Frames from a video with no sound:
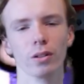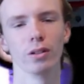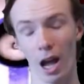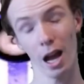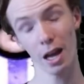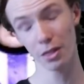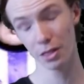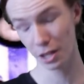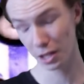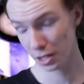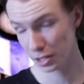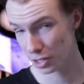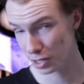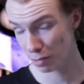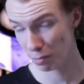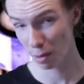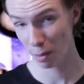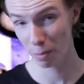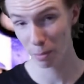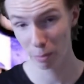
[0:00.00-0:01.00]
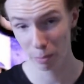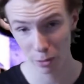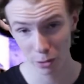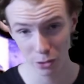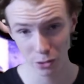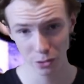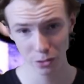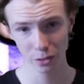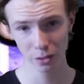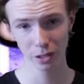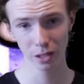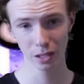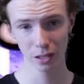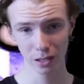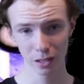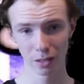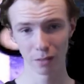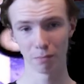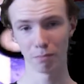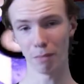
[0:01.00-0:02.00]
I think it's the puppet
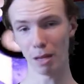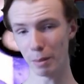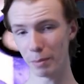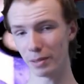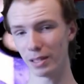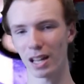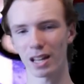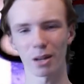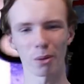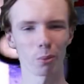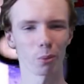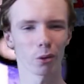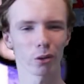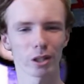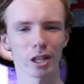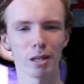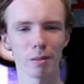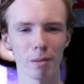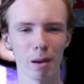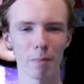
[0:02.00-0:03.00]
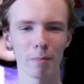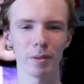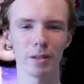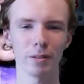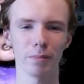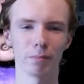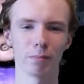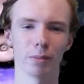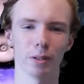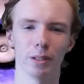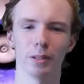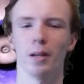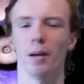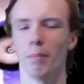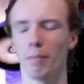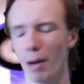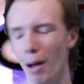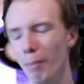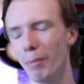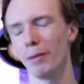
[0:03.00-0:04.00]
personally, maybe not a working puppet, but
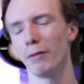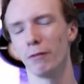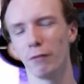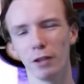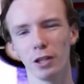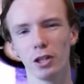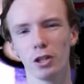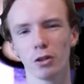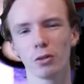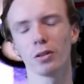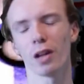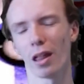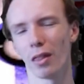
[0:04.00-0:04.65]
a puppet figure